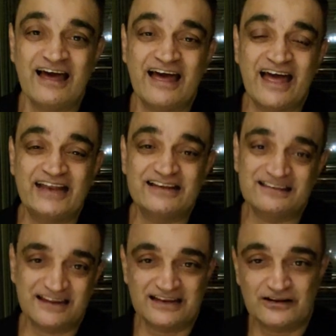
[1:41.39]
and
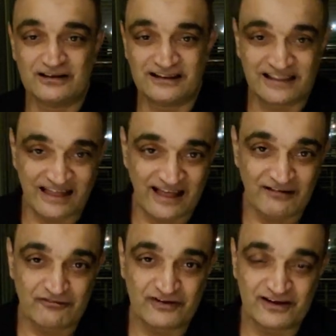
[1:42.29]
then
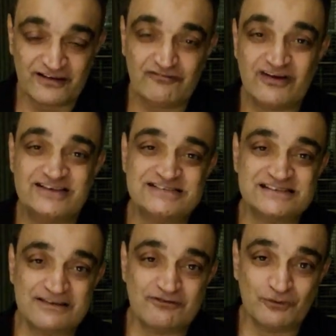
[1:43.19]
alpha effects
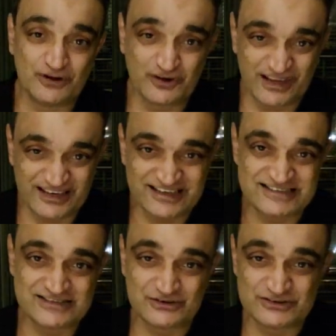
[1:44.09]
if you want to
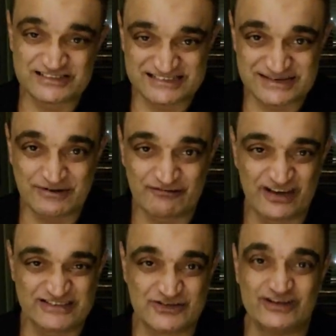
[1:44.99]
increase your systemic
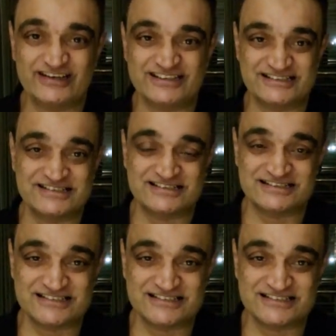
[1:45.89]
vascular resistance,